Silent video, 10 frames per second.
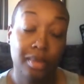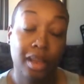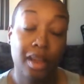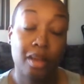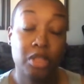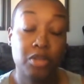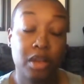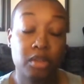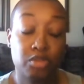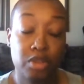I do
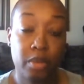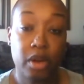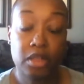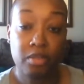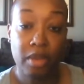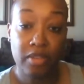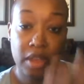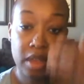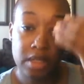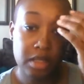have some dry parts of my
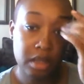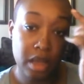face.